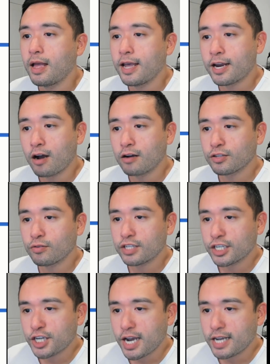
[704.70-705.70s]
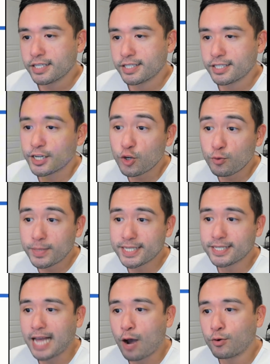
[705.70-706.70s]
It also suggests human
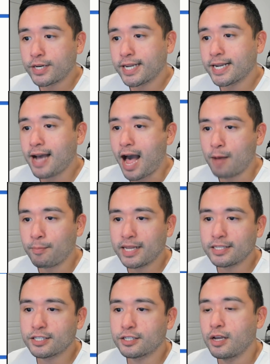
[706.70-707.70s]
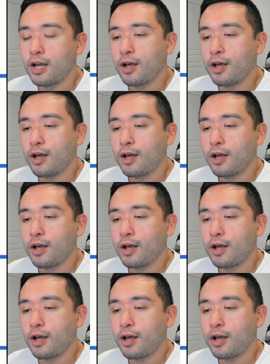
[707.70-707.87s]
sounding comments